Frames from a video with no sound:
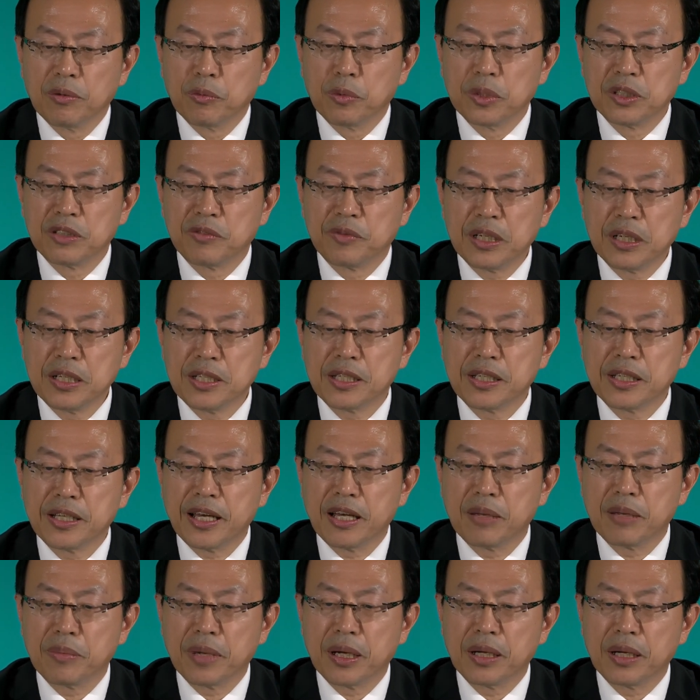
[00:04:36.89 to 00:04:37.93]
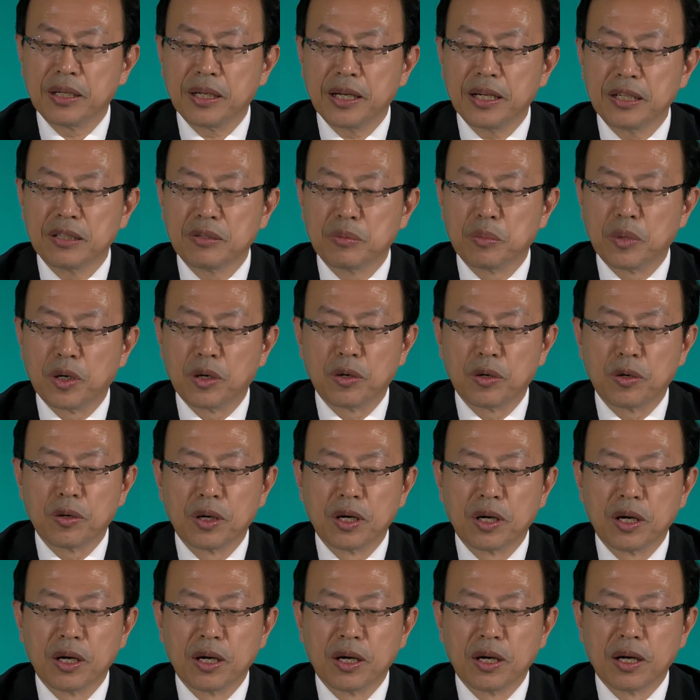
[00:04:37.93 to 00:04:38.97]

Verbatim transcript: with VCM and ITMO